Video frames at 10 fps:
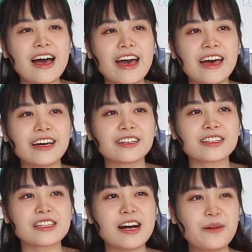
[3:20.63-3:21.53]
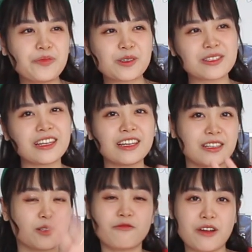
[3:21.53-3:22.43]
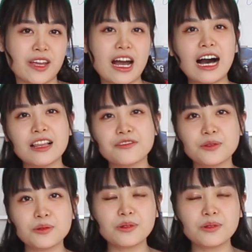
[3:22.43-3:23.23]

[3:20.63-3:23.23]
And you see, it's very colorful.